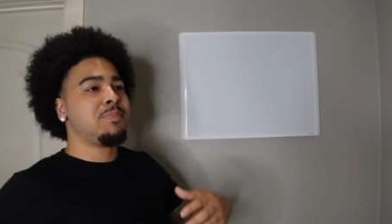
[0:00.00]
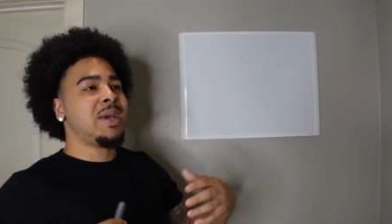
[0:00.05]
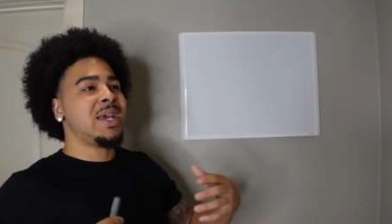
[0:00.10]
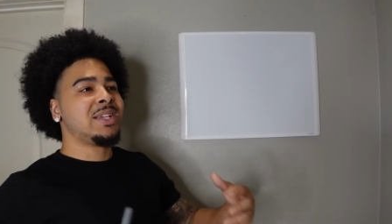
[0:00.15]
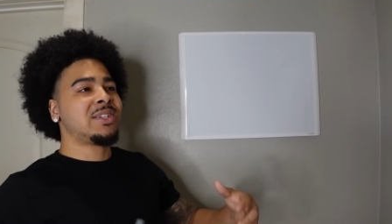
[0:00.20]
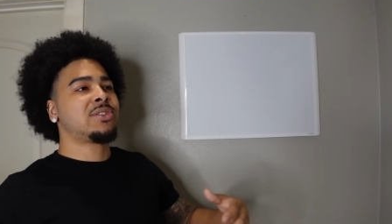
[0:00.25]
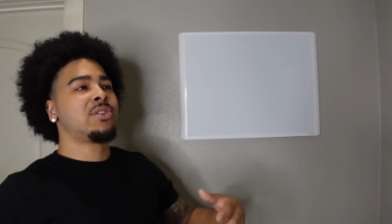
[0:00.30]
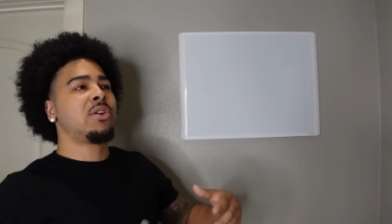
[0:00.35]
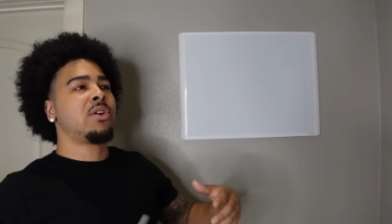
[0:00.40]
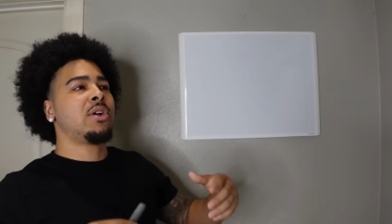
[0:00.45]

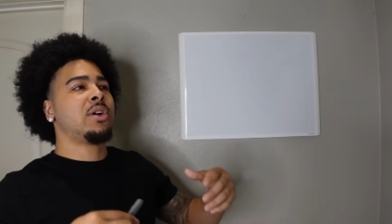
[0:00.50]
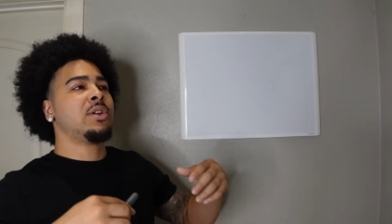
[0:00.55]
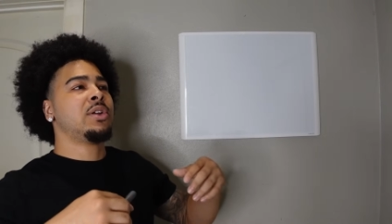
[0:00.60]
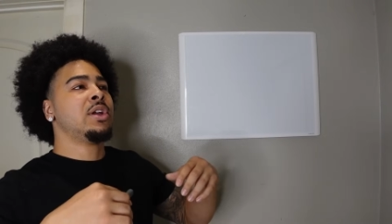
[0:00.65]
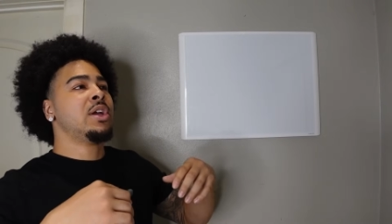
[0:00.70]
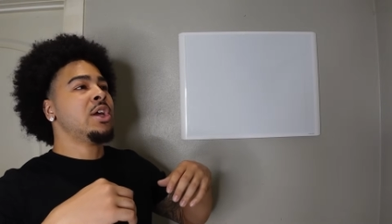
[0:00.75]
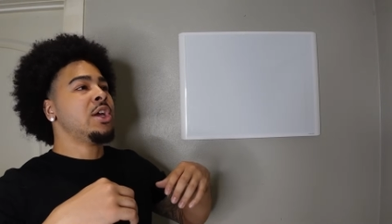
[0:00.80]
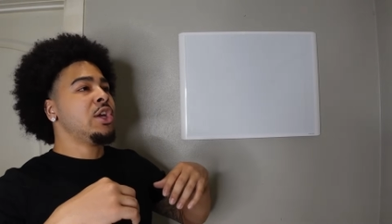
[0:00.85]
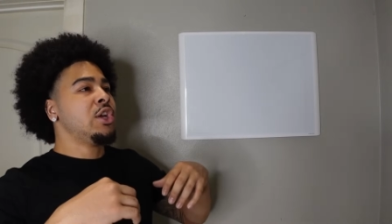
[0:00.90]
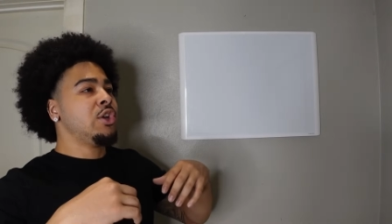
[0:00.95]
based on,
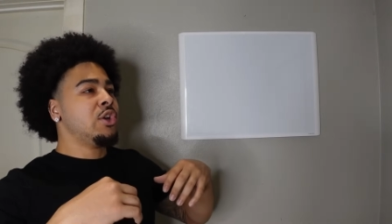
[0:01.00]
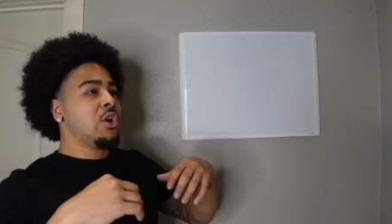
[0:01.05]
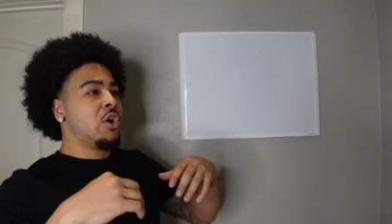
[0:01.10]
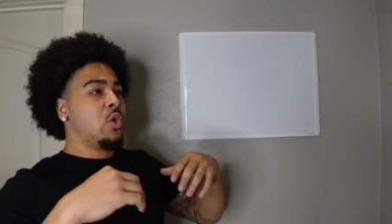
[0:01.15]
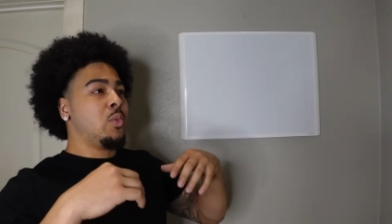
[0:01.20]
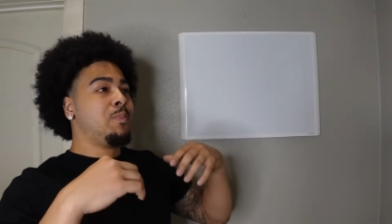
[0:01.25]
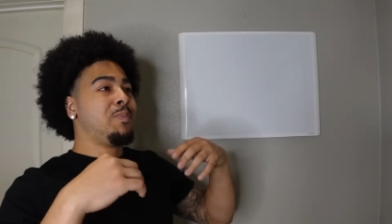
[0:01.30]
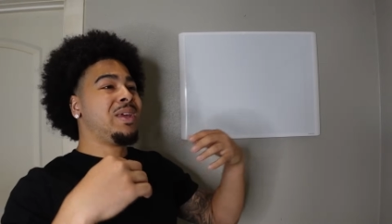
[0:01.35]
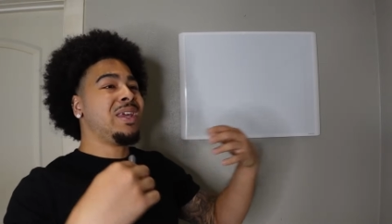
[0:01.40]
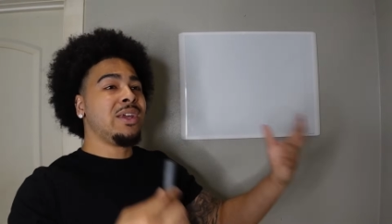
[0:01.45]
you
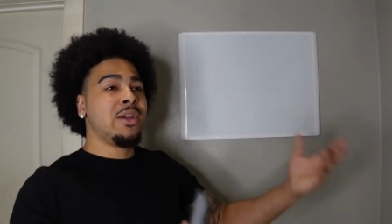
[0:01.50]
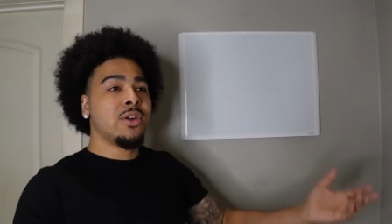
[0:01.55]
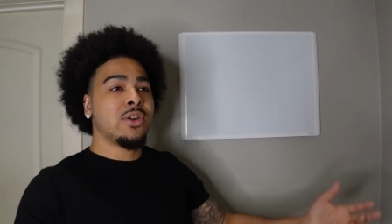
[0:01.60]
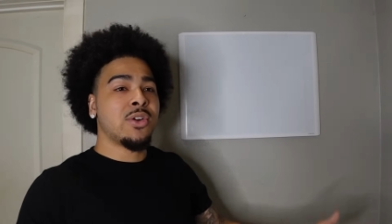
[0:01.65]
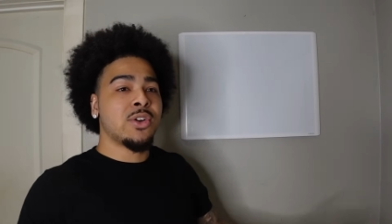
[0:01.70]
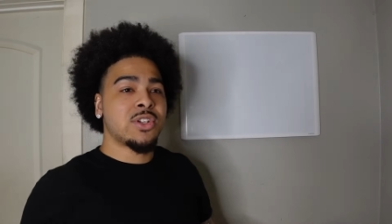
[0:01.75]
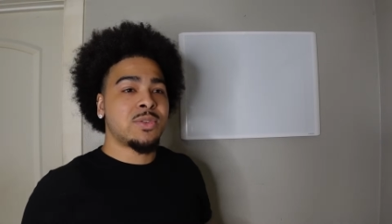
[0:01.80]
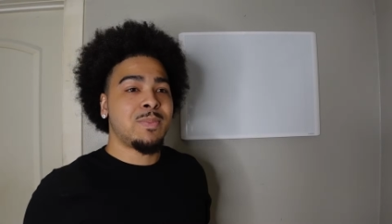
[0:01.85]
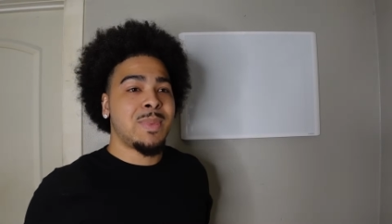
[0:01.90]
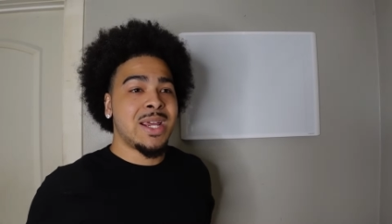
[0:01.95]
know,
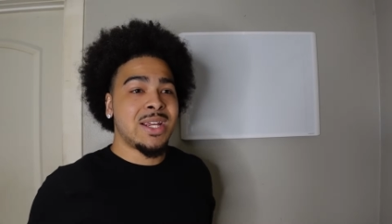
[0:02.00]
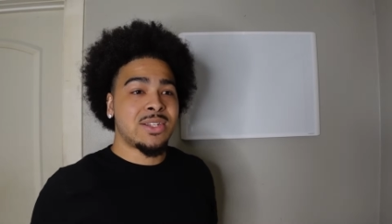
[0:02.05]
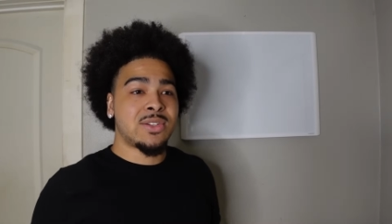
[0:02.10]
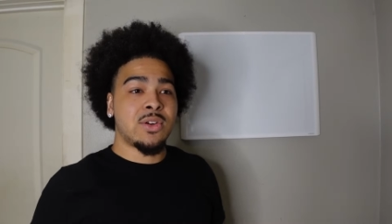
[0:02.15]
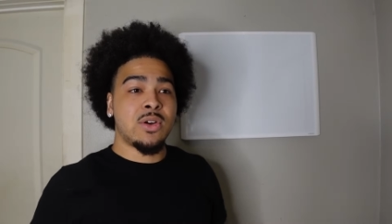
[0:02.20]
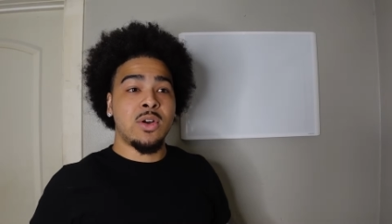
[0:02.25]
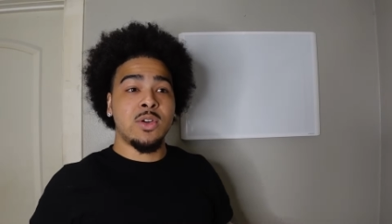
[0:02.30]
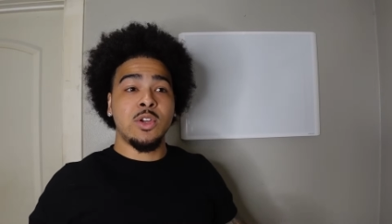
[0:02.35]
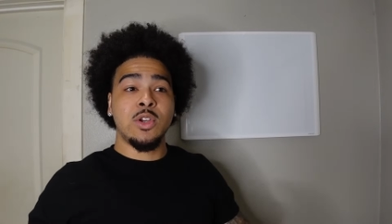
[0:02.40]
peers, based on,